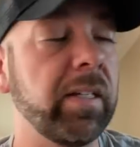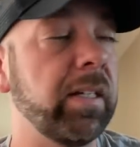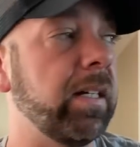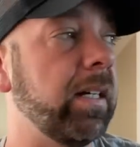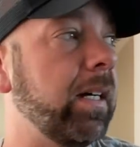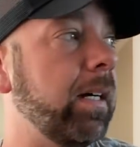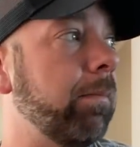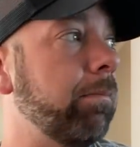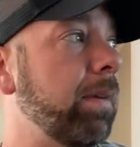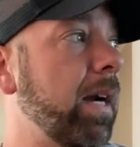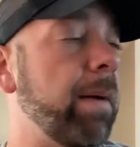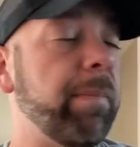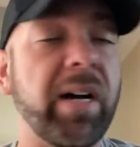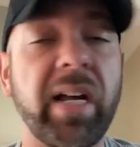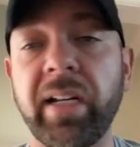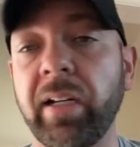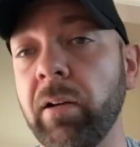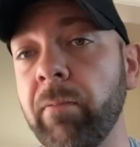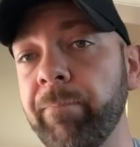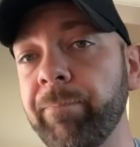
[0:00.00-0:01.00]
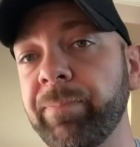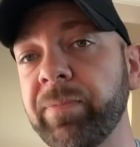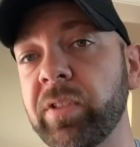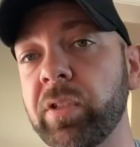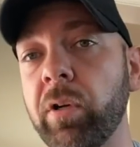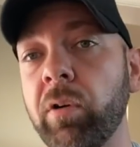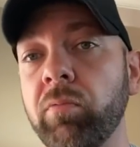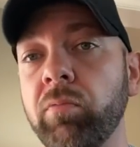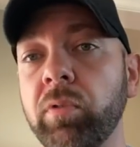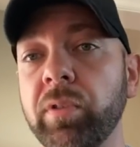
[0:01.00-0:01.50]
But I'm out of here.
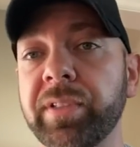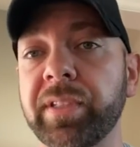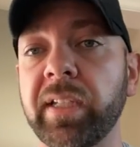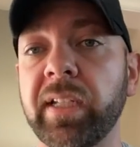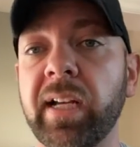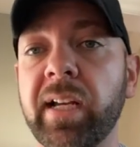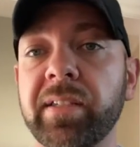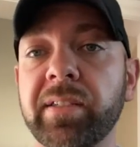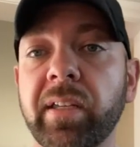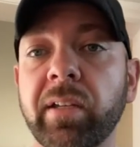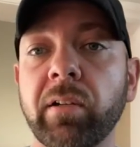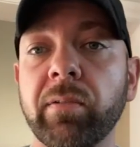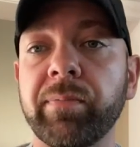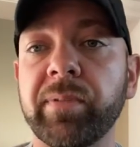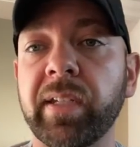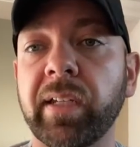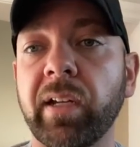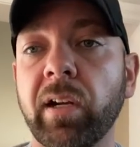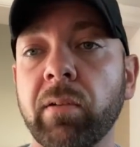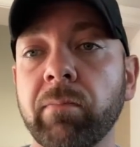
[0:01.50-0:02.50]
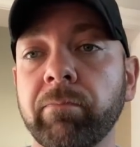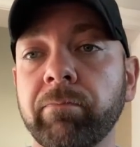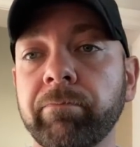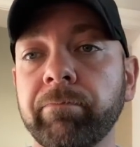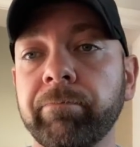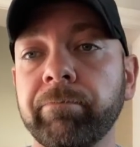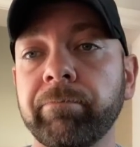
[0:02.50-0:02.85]
So we'll see you guys later. Take care.